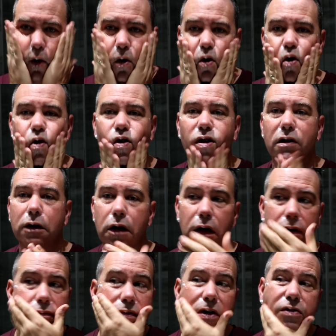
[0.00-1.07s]
There's still a
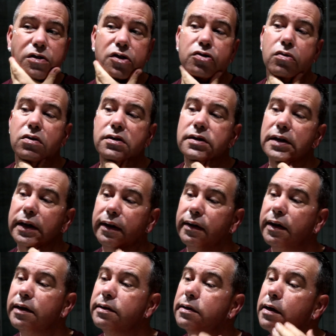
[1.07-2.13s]
lot of residual
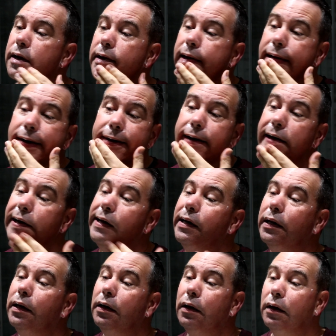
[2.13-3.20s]
slickness.
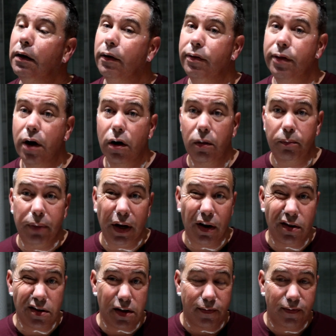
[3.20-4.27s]
Now,
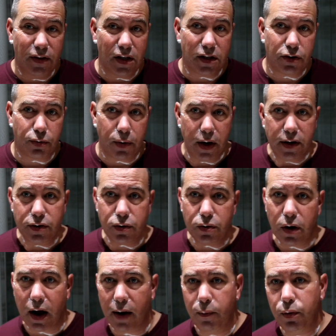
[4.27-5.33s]
because of this
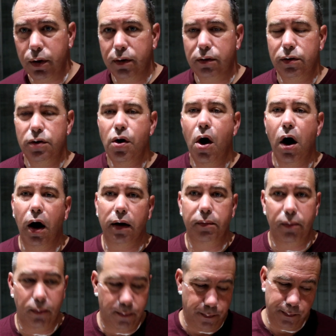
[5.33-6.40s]
razor, I would
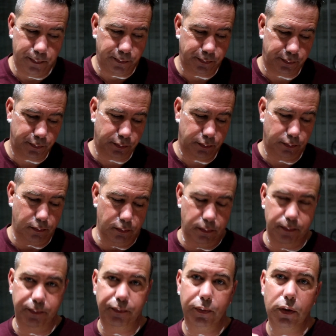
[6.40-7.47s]
not,
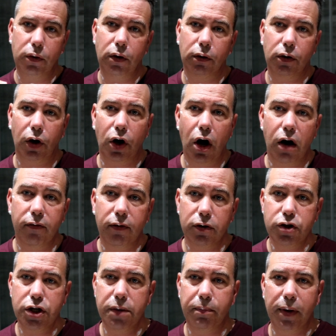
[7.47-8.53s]
the
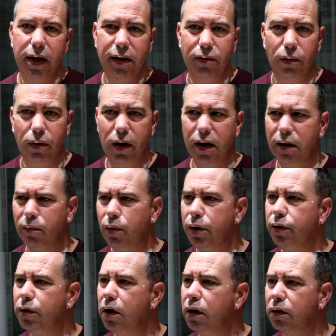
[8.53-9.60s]
Karve G plate, okay, I
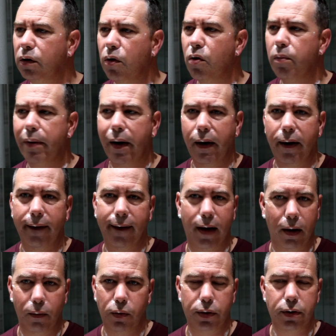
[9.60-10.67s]
would not go
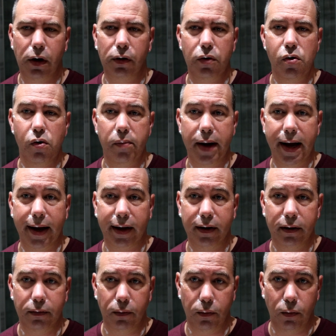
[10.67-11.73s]

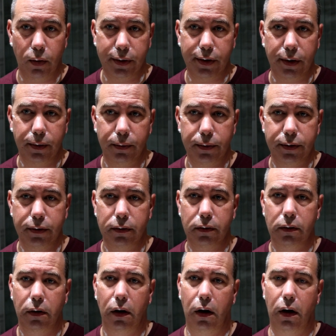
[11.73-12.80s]
back without
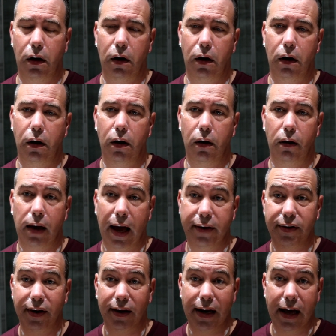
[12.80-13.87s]

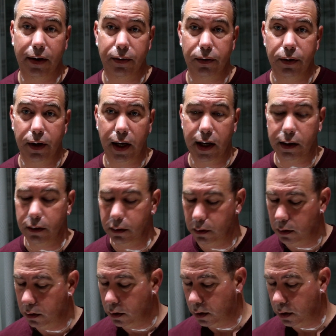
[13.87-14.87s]
adding lather again.